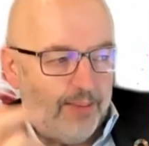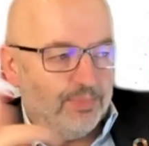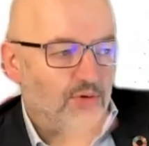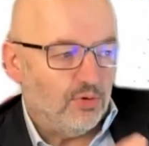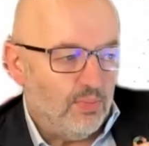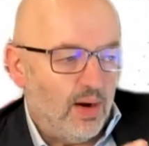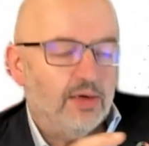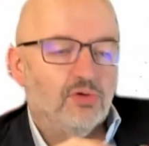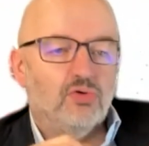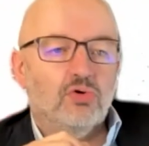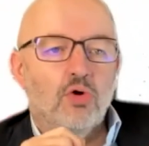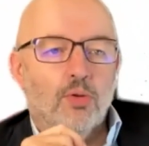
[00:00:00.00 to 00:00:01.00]
capital
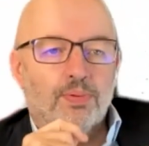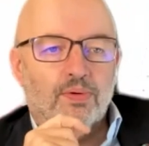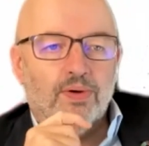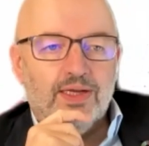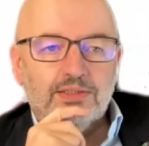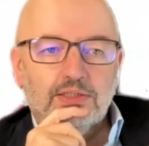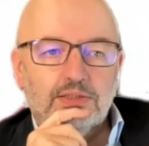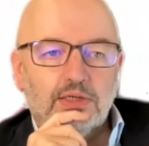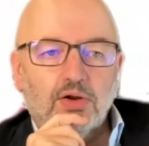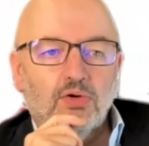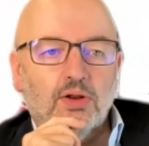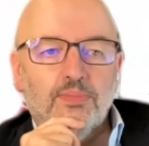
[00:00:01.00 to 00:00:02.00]
market to
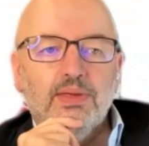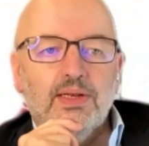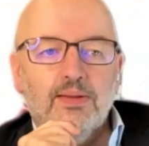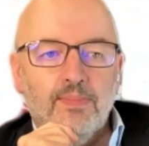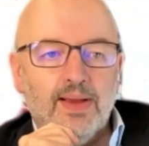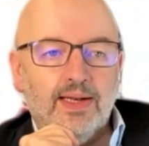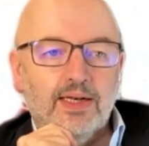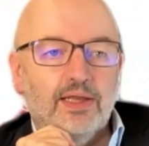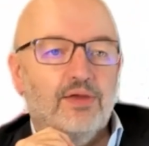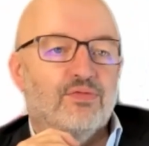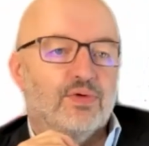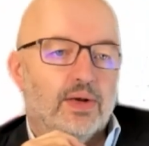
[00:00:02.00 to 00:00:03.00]
corporations are going to be the main
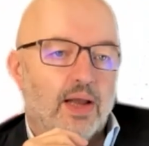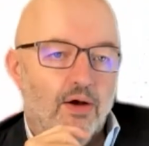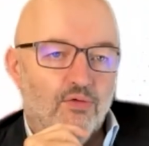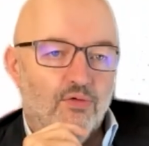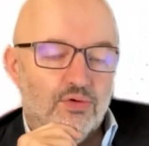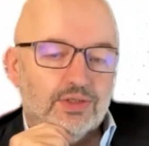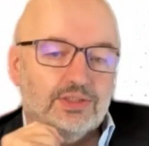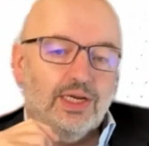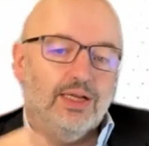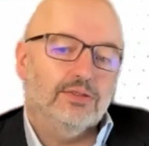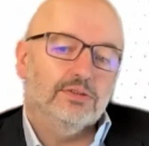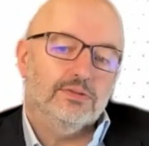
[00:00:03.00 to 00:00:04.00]
lever now for
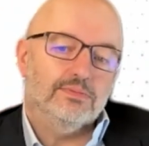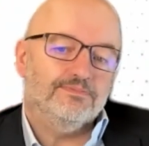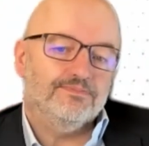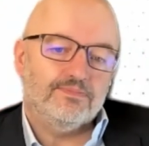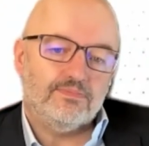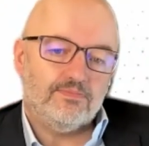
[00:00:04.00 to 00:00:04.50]
change.